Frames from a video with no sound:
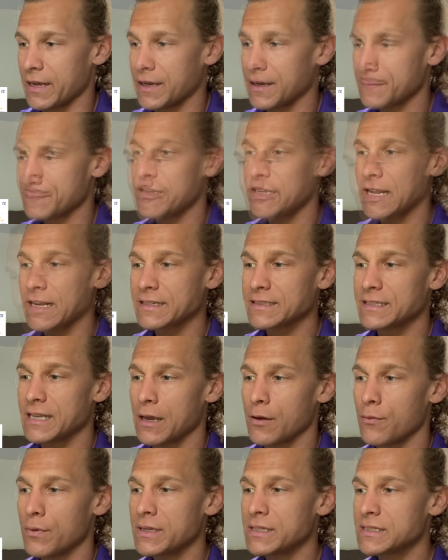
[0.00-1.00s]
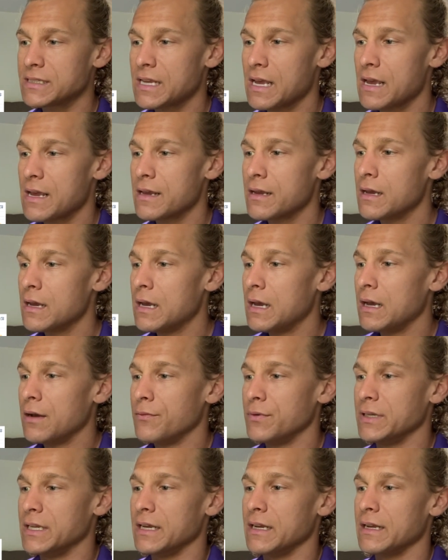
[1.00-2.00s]
The next day, Wednesday,
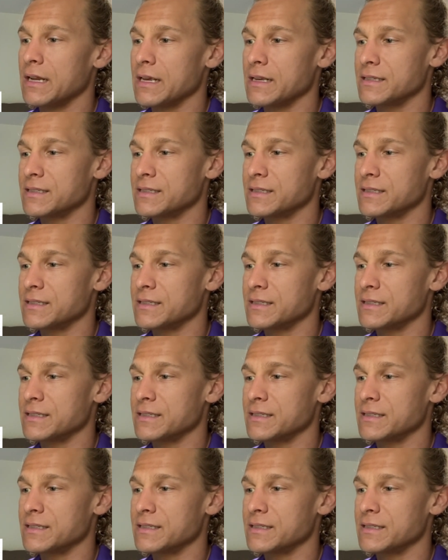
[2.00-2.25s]
we did a